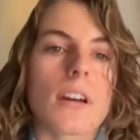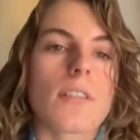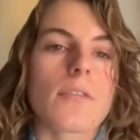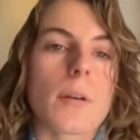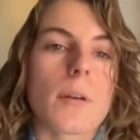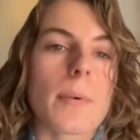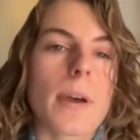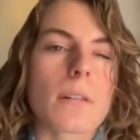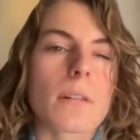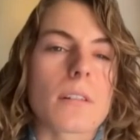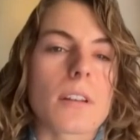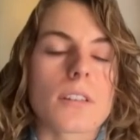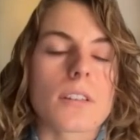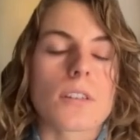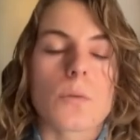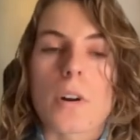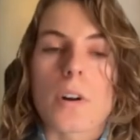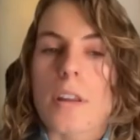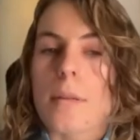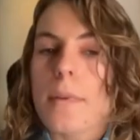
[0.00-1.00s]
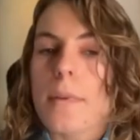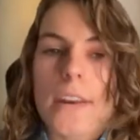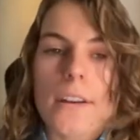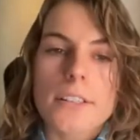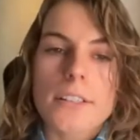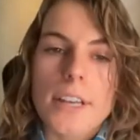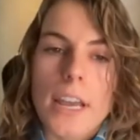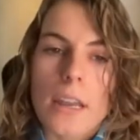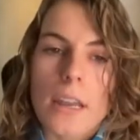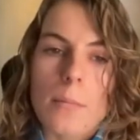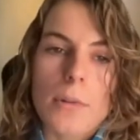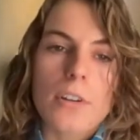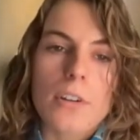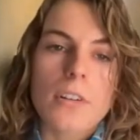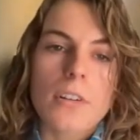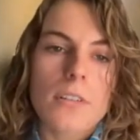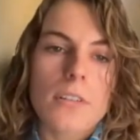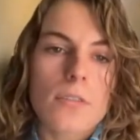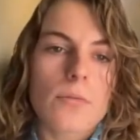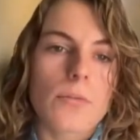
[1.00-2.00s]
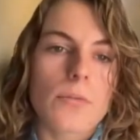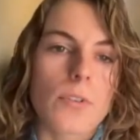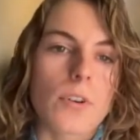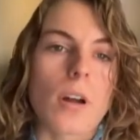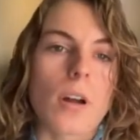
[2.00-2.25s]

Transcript: of about a 20-meter diameter